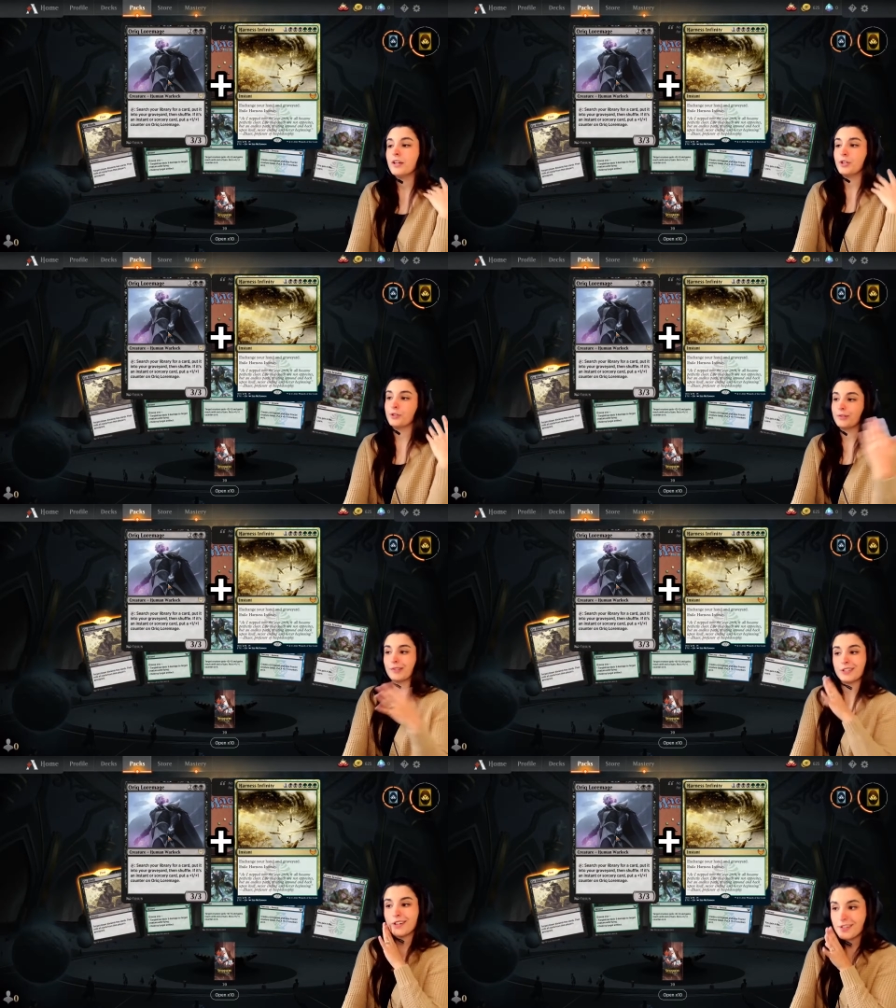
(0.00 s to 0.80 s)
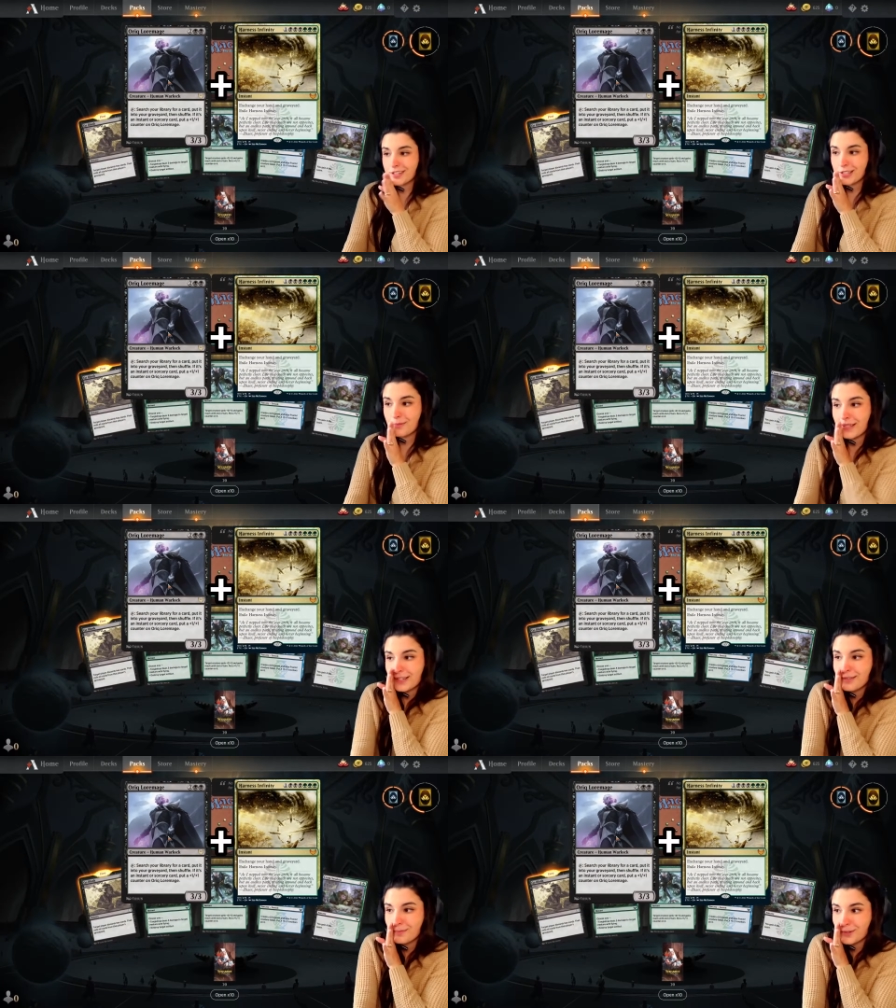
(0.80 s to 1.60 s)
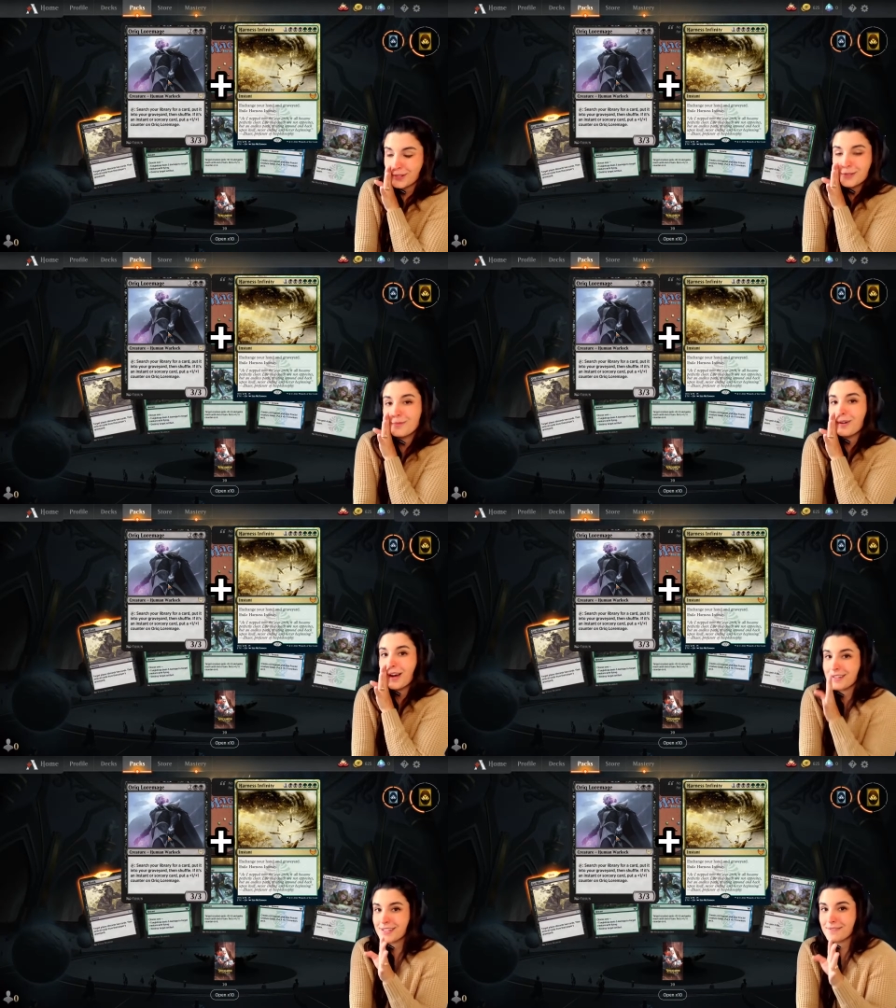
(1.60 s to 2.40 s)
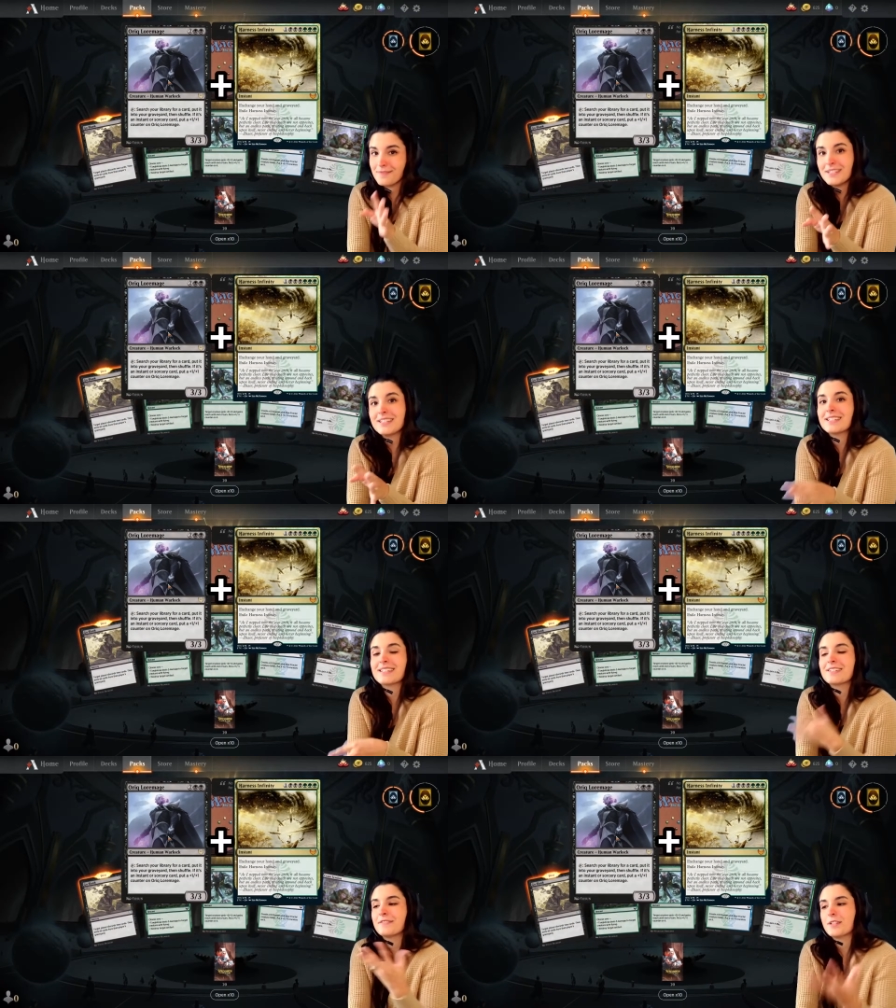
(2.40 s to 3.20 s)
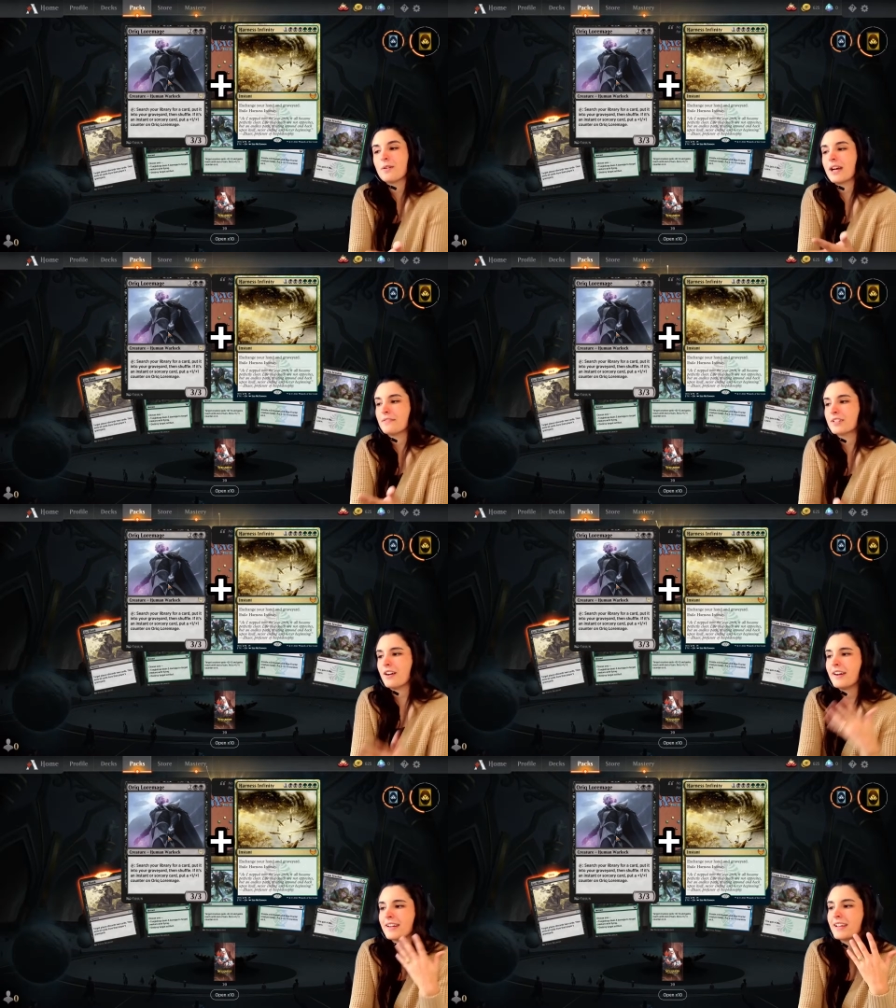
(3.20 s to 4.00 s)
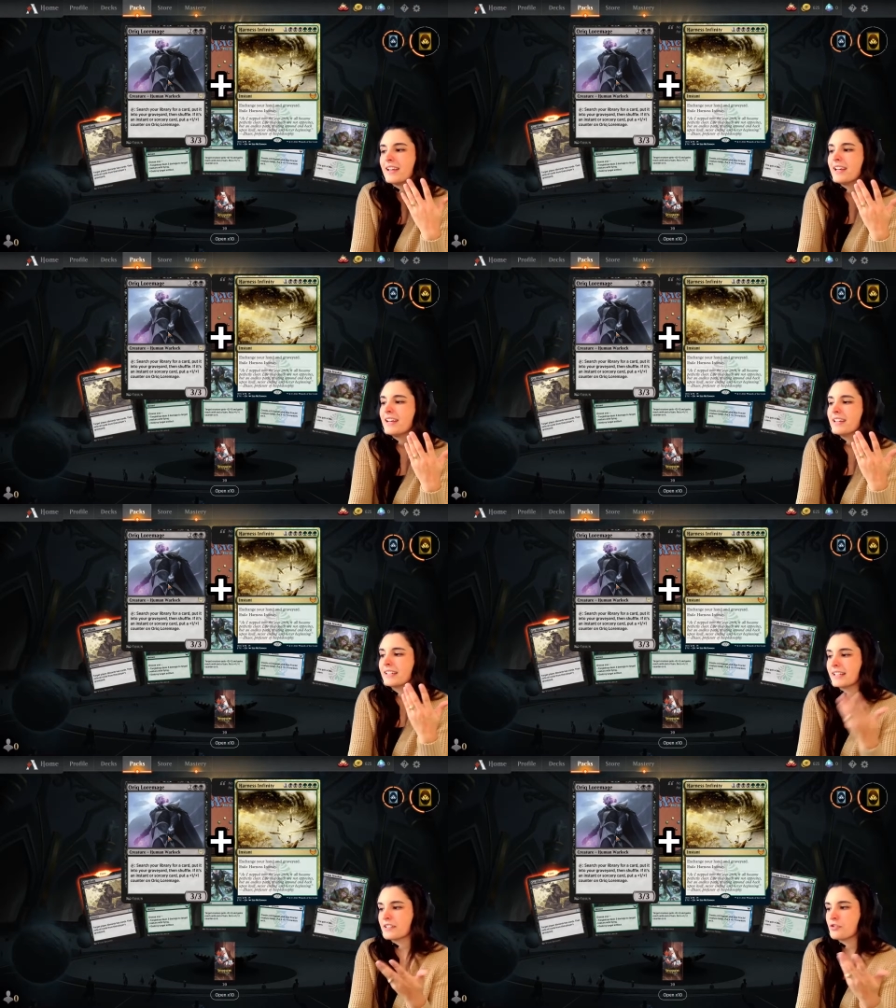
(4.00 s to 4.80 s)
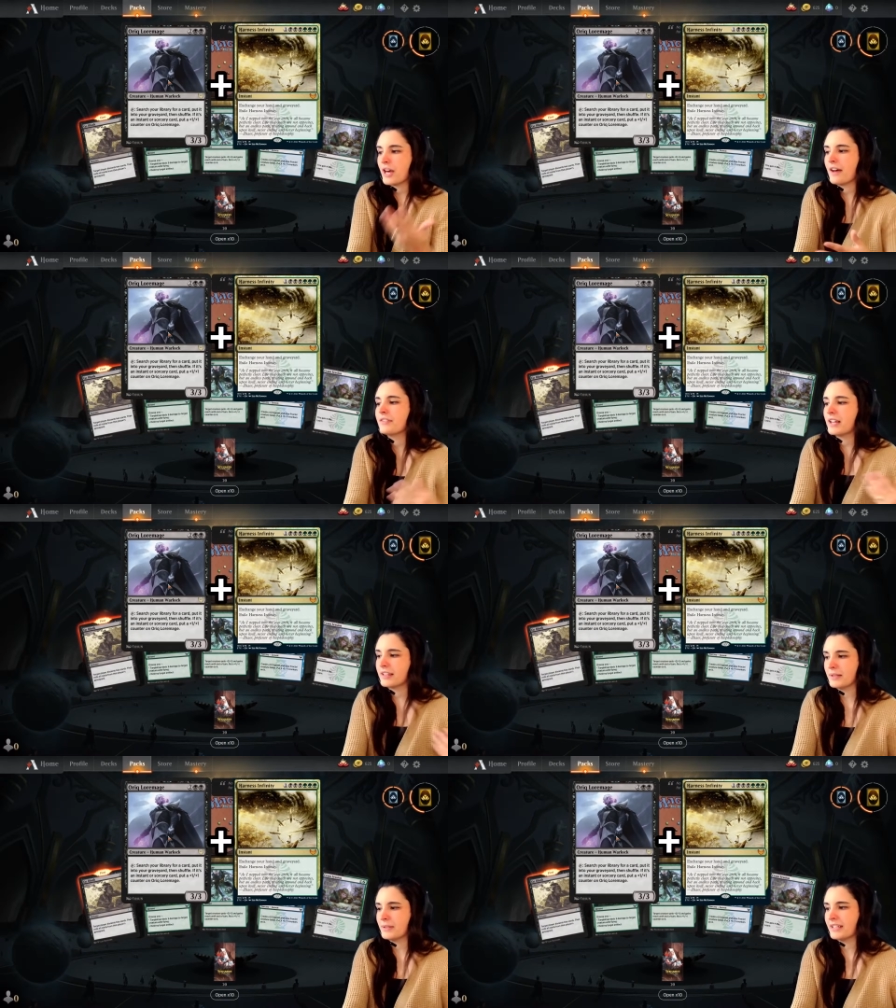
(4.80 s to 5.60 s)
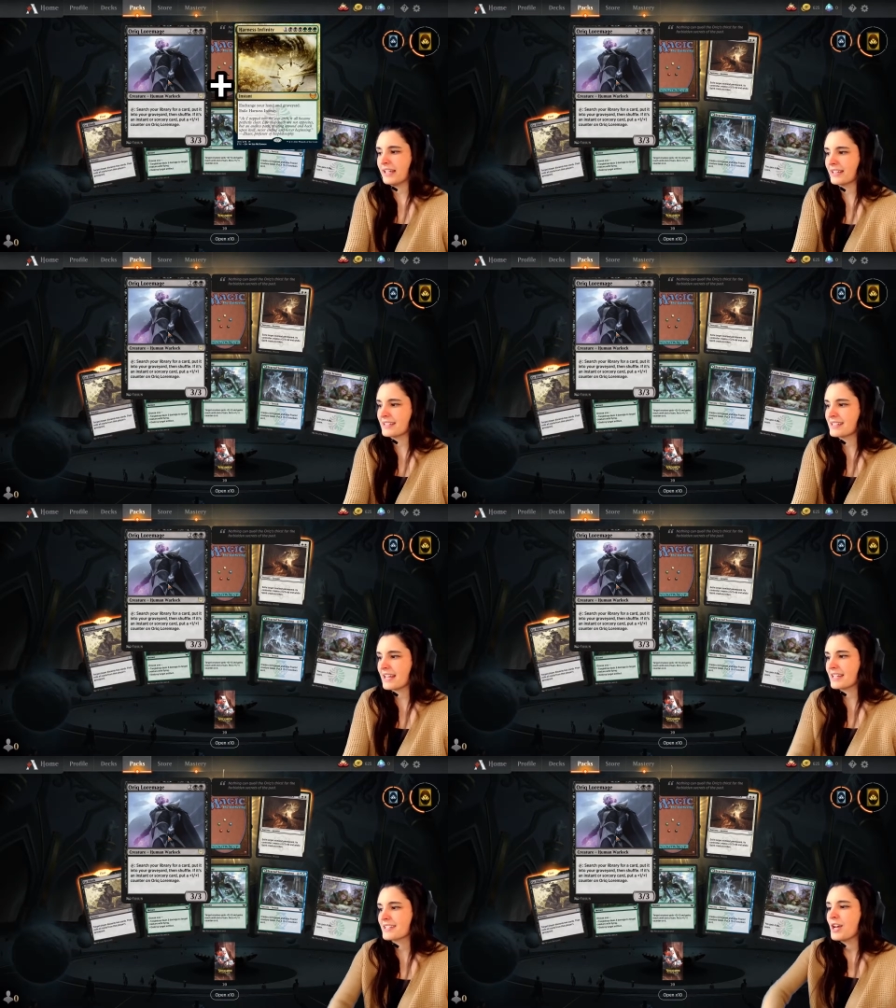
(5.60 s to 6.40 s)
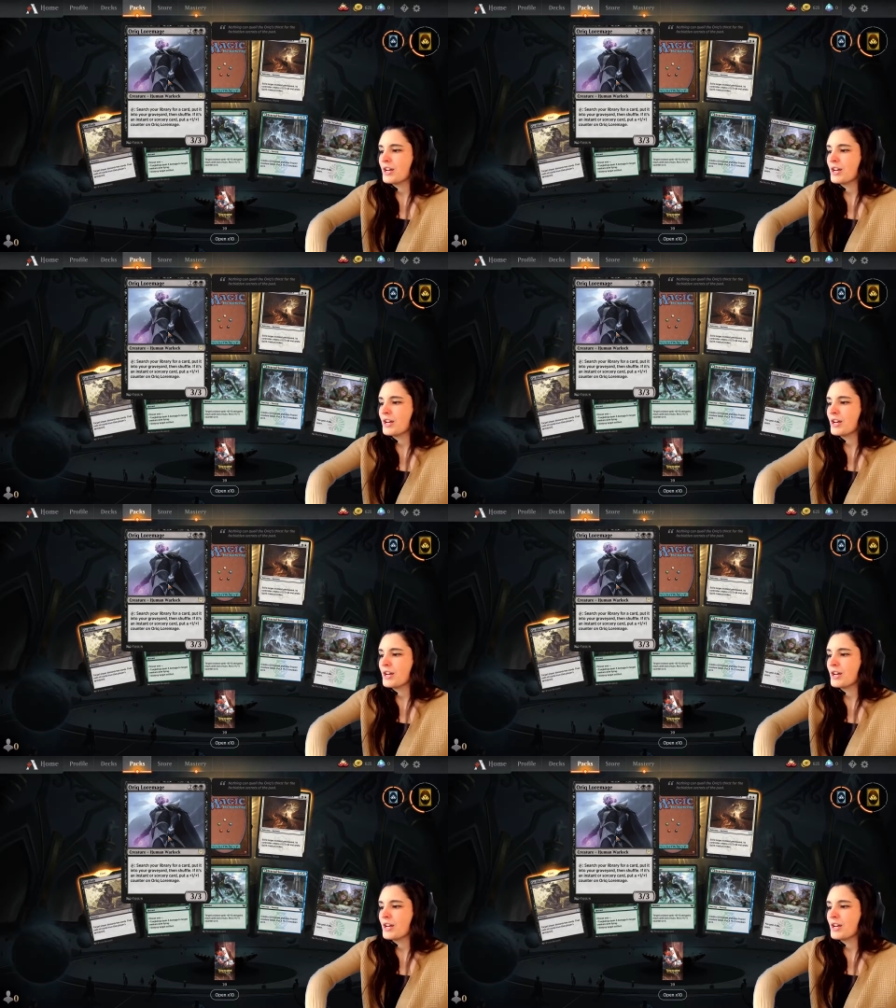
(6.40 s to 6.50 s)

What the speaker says: you could also play with multiple Harness Affinities if you don't have a card that lets you have an unlimited hand size.